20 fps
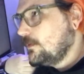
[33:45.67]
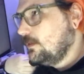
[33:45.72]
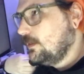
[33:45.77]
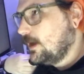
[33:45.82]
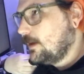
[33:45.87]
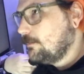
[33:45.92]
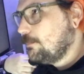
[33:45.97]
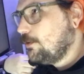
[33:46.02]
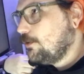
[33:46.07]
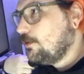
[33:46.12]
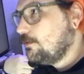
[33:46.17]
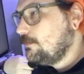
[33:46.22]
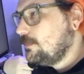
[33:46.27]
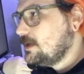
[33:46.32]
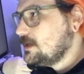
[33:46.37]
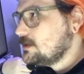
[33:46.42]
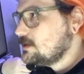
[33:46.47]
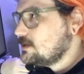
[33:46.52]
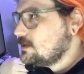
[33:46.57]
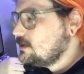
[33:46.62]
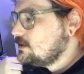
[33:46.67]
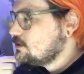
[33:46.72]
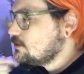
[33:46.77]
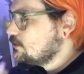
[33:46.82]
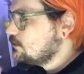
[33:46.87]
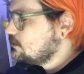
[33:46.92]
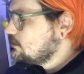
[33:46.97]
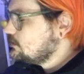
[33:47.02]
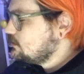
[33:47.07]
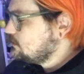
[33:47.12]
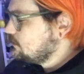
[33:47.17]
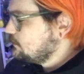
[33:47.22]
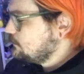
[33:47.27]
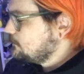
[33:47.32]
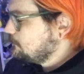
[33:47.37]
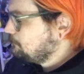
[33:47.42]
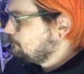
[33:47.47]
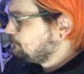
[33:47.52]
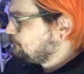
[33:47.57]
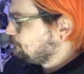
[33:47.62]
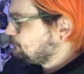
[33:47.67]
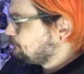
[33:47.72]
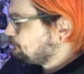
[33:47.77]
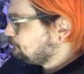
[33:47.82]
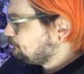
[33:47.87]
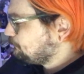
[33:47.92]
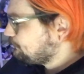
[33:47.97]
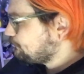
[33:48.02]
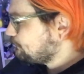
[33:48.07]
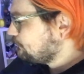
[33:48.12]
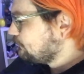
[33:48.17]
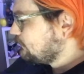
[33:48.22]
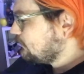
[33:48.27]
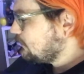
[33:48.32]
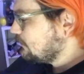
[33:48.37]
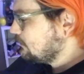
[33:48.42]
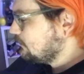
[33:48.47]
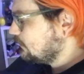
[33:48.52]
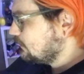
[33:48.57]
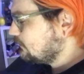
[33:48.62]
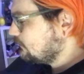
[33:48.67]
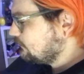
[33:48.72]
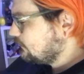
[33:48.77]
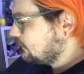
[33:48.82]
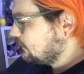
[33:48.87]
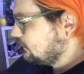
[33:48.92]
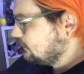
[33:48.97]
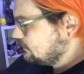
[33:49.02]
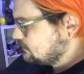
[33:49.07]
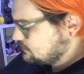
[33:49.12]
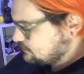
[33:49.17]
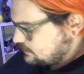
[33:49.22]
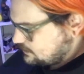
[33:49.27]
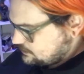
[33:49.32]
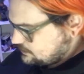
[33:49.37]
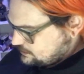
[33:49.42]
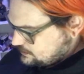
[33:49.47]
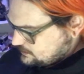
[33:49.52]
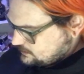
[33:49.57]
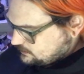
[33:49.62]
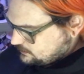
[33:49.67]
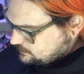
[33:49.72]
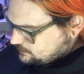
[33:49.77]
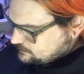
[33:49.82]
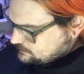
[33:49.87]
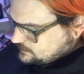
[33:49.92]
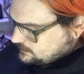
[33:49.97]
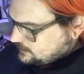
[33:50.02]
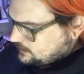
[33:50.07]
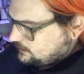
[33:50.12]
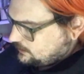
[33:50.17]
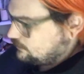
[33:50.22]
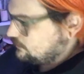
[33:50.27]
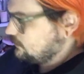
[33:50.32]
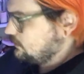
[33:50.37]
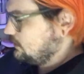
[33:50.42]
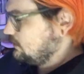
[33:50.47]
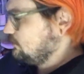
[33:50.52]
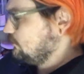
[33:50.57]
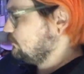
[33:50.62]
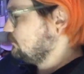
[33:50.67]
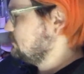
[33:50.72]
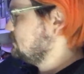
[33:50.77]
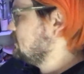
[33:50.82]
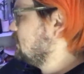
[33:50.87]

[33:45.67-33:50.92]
like pulp magazines are good too. A lot of fun illustrations in those, and like in old